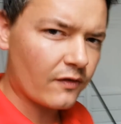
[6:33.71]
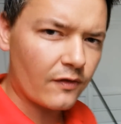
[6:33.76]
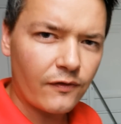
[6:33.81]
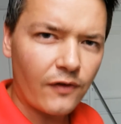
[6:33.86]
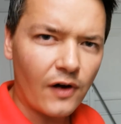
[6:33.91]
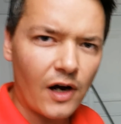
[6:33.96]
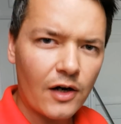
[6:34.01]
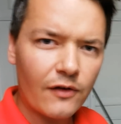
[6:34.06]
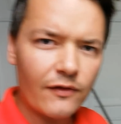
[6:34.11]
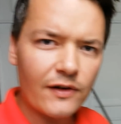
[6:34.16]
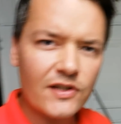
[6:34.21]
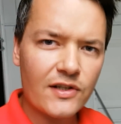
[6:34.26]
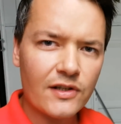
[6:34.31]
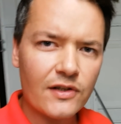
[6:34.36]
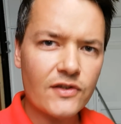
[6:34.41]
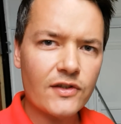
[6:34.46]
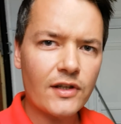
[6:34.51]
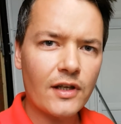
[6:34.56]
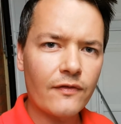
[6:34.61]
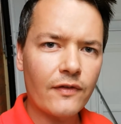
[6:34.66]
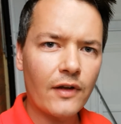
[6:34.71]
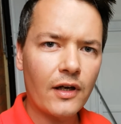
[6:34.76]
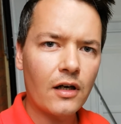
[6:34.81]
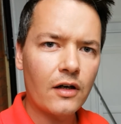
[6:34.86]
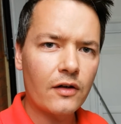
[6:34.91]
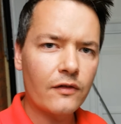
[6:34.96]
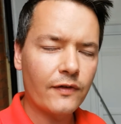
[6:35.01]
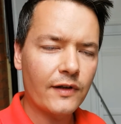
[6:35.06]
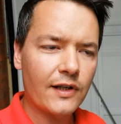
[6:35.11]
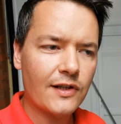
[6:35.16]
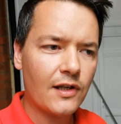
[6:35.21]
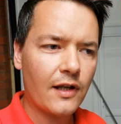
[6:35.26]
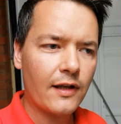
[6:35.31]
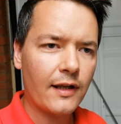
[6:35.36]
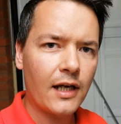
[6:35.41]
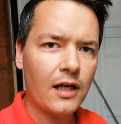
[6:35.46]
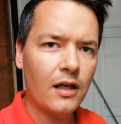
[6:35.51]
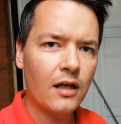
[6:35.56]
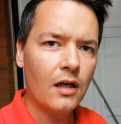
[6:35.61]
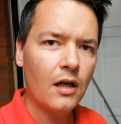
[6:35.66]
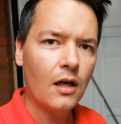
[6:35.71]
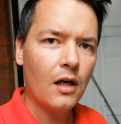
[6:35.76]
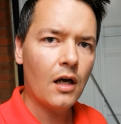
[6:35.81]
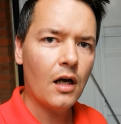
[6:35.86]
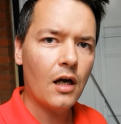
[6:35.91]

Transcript: of a fire risk and stuff they are and things like that.